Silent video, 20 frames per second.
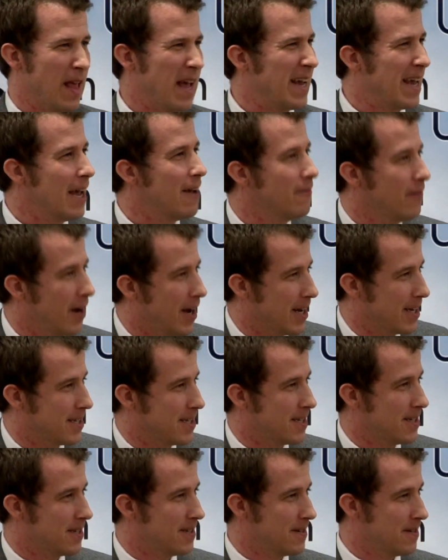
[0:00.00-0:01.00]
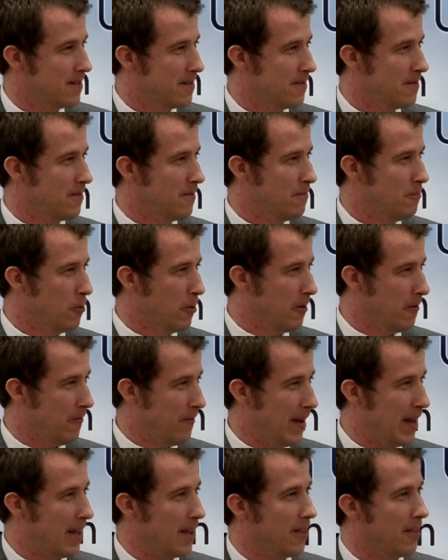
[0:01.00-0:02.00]
And that gave us more
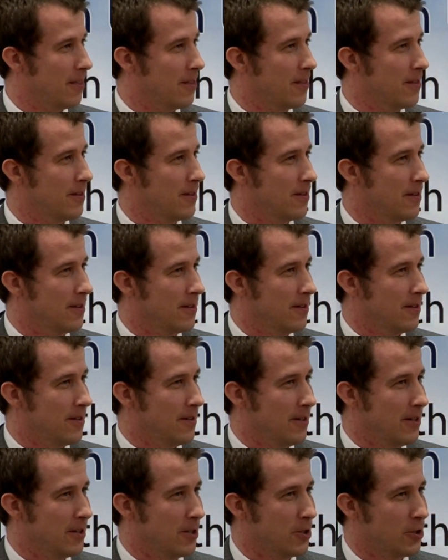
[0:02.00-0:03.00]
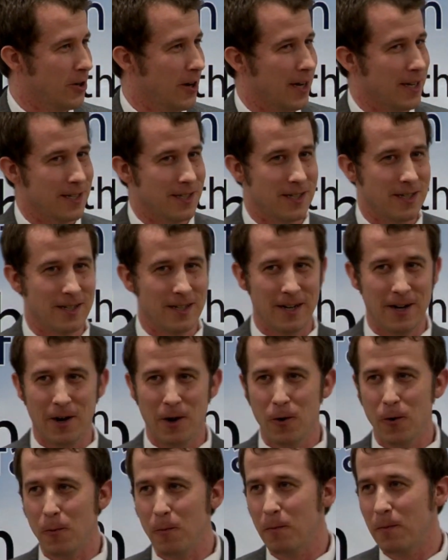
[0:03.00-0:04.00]
faith and trust
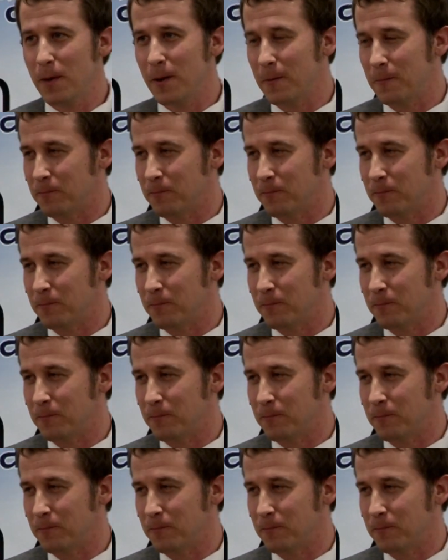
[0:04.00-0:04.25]
and hope.